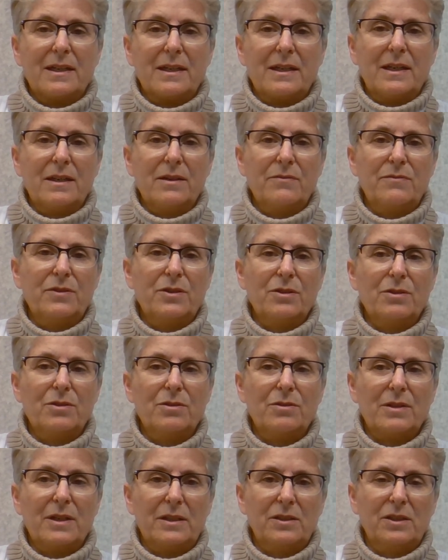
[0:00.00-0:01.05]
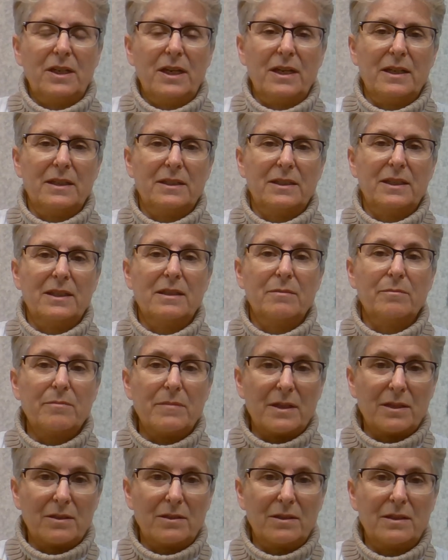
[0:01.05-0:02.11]
give you a chance in the
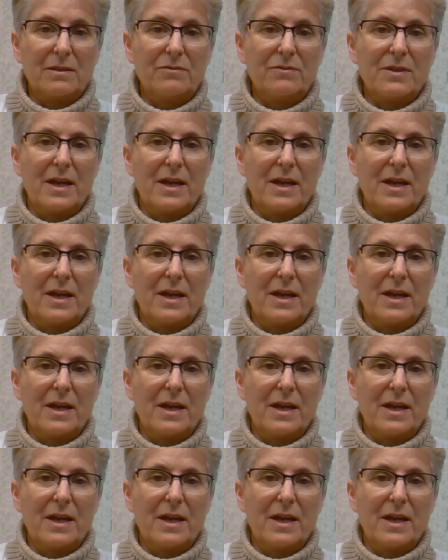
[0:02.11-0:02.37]
middle of